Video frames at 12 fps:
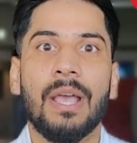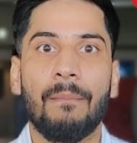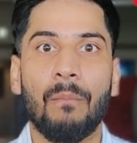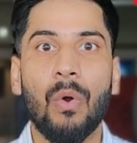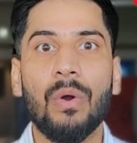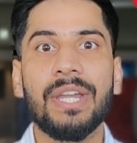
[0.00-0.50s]

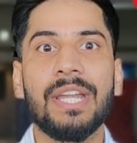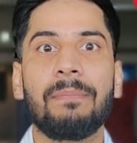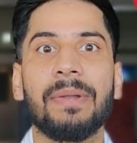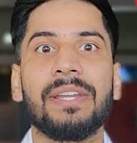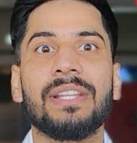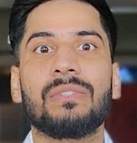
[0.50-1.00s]
More
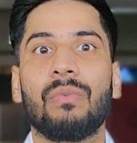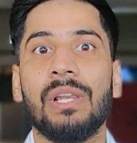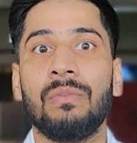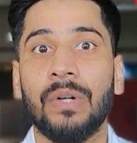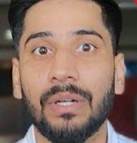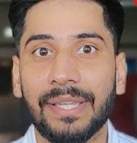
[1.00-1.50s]
independence
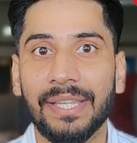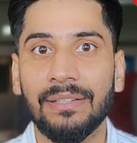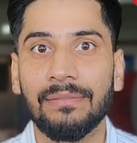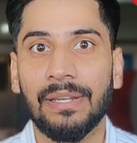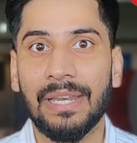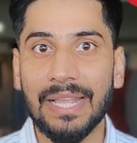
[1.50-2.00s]
while
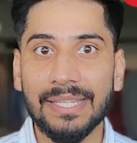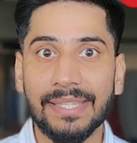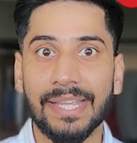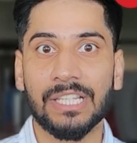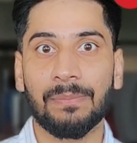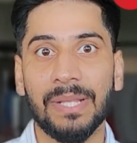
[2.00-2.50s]
working,
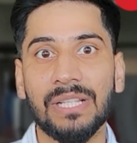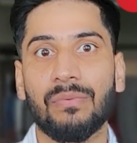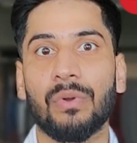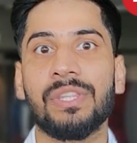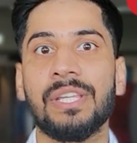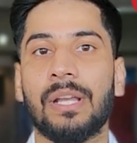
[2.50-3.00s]
less expense
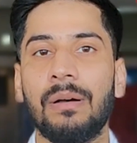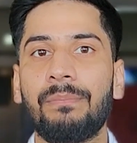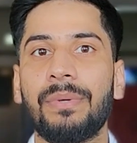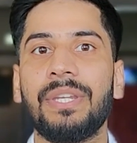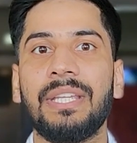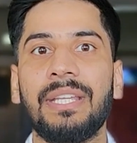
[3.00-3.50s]
for the
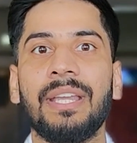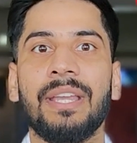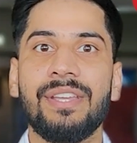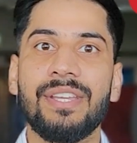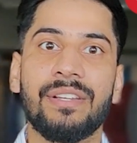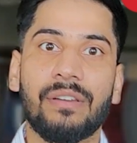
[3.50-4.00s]
company,
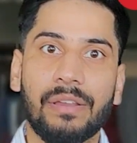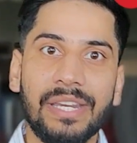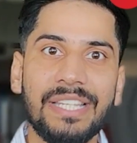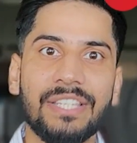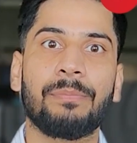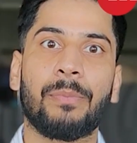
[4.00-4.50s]

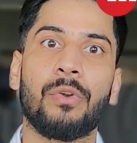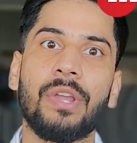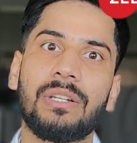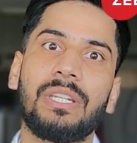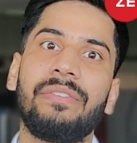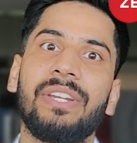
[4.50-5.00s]
increased
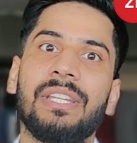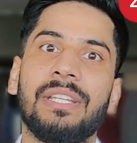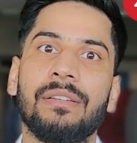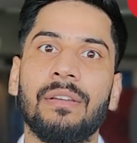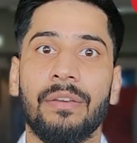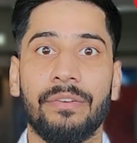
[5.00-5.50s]

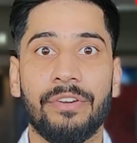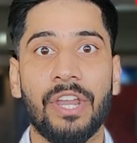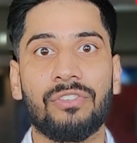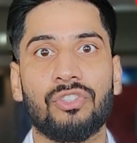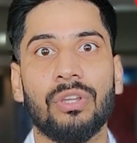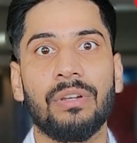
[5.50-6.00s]
productivity,
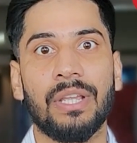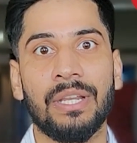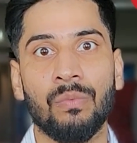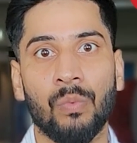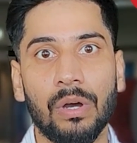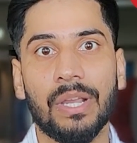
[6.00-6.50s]
reduction
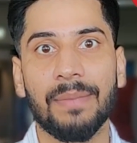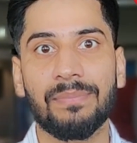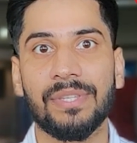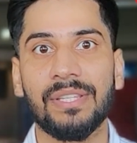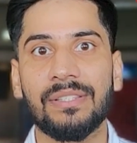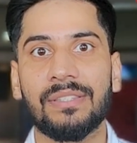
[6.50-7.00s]
in work
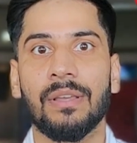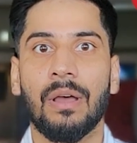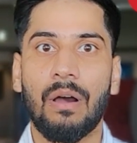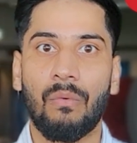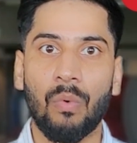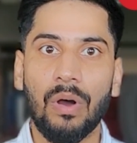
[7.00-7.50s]
absence,
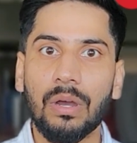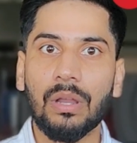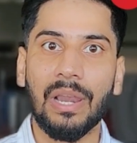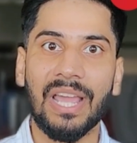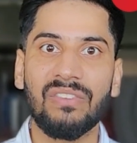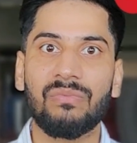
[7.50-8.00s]

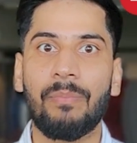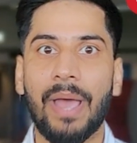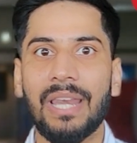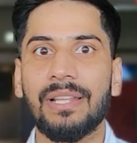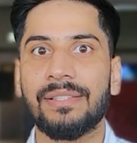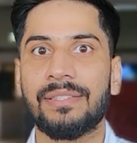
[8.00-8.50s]
work-life
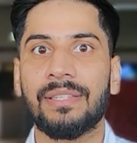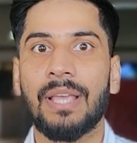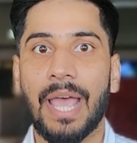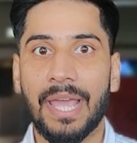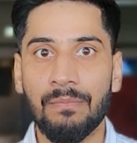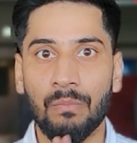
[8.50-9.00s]
balance,
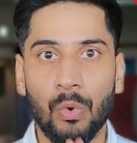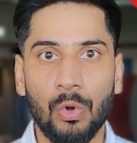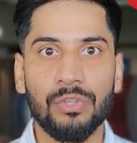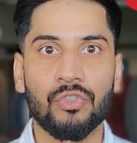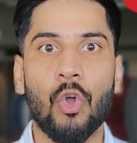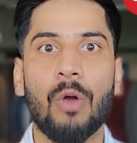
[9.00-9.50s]
and
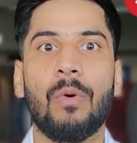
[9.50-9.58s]
more job